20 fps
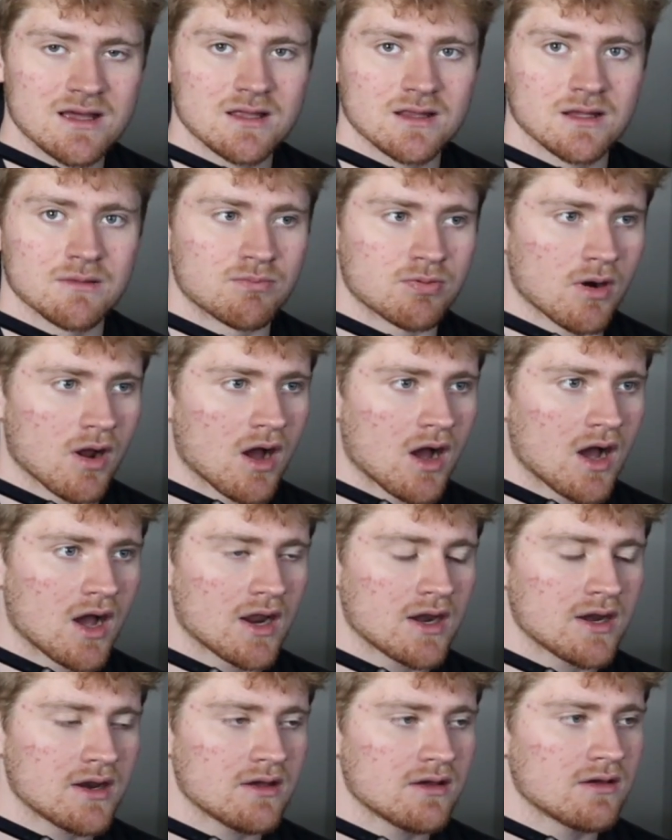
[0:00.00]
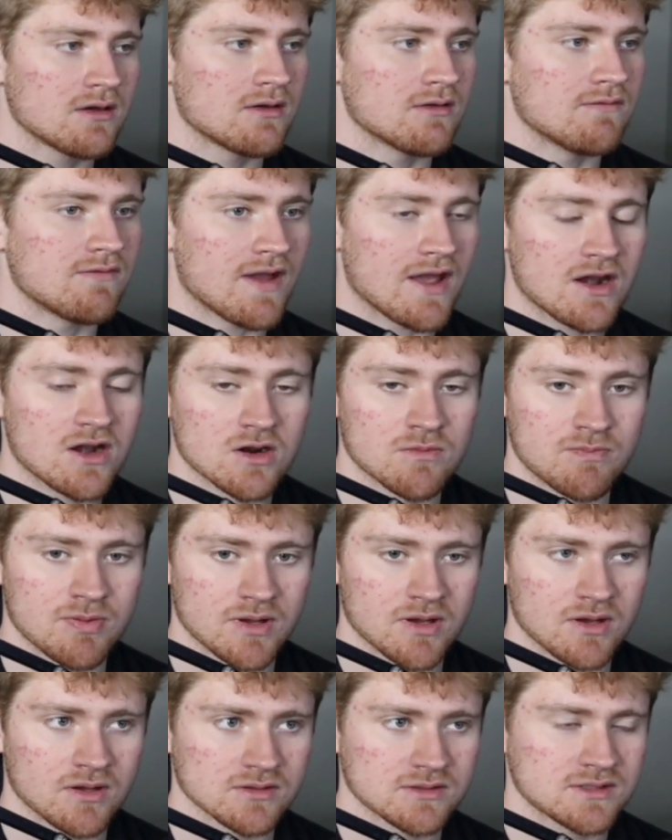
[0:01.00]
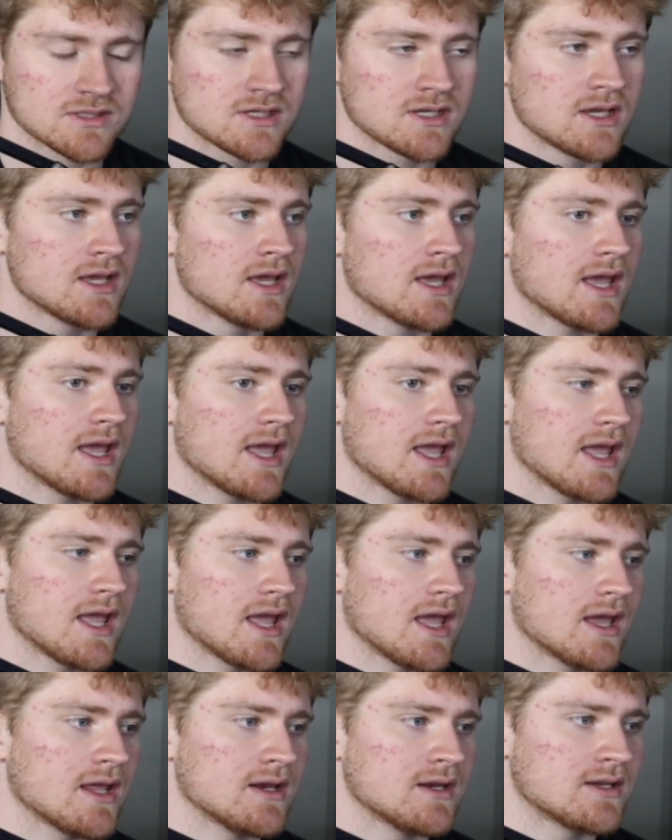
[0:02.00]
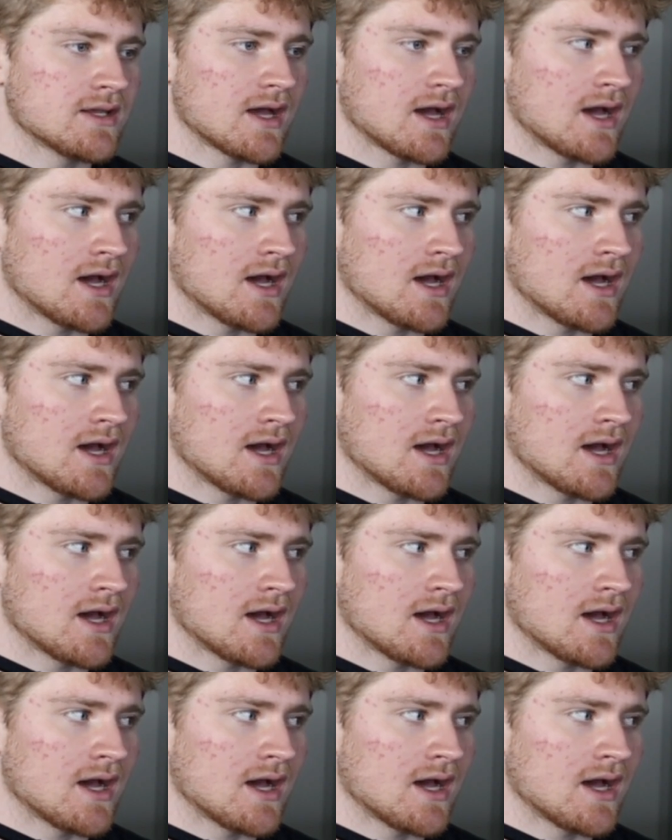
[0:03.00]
LeBron, Vanderbilt, and